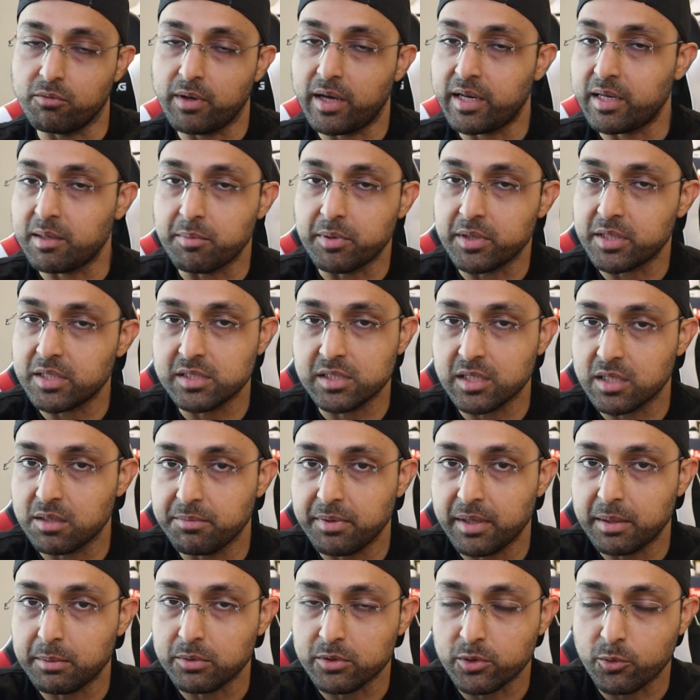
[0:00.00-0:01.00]
Anybody's going to
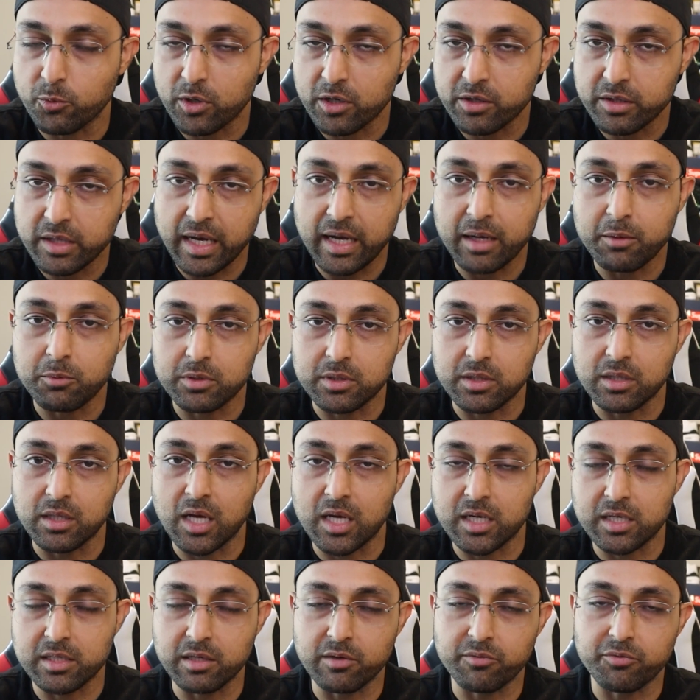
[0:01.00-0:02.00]
be able to wear that with a
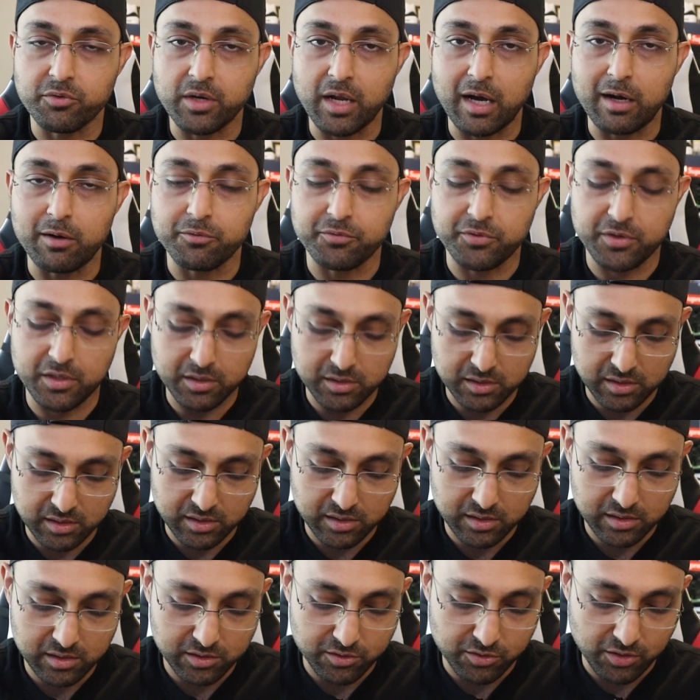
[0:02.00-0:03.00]
lot of different outfits.